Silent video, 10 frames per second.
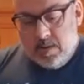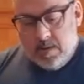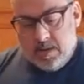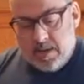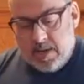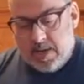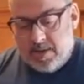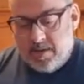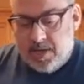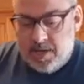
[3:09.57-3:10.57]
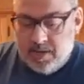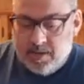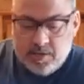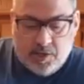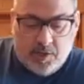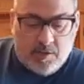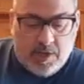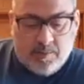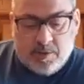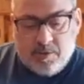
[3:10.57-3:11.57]
And 2
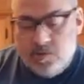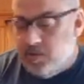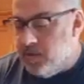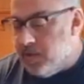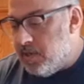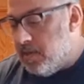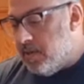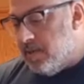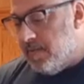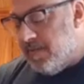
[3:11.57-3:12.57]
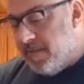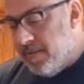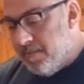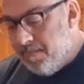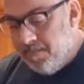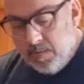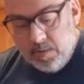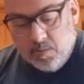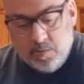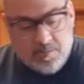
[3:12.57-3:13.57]
tablespoons of
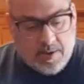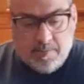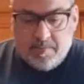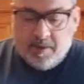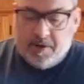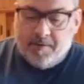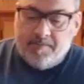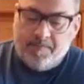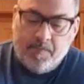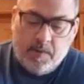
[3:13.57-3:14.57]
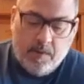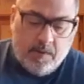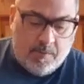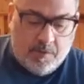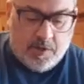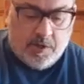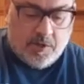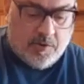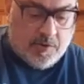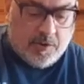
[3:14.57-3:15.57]
room temp butter. I'm just going to
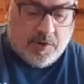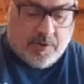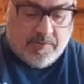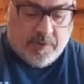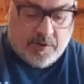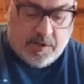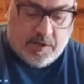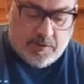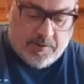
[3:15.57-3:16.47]
stir this around first actually.